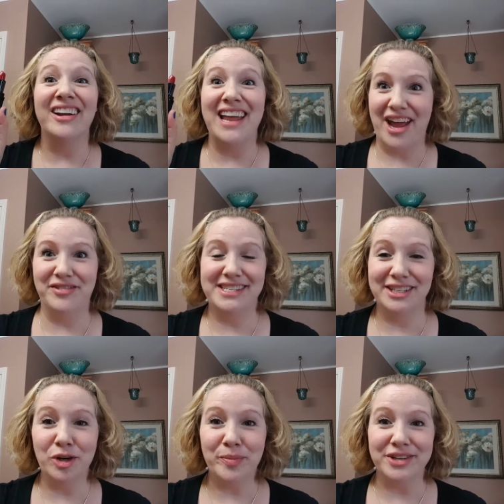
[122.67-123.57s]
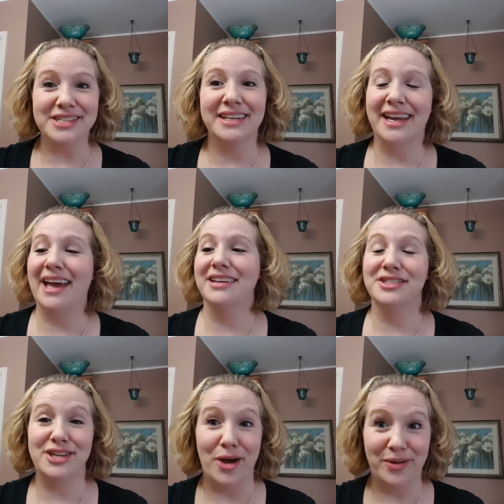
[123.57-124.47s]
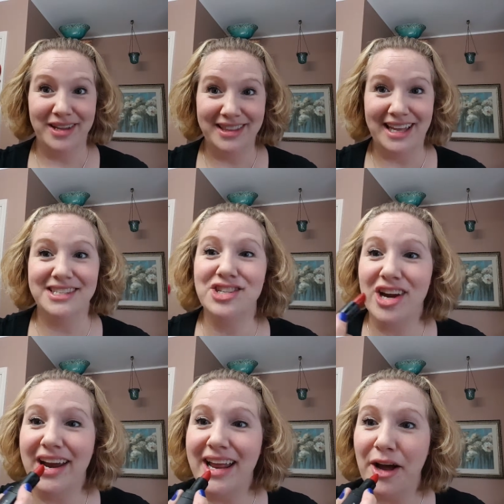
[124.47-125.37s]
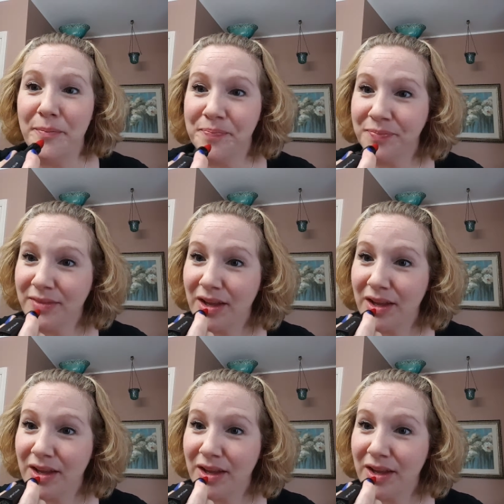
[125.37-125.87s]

on every single person again. So let's try it out.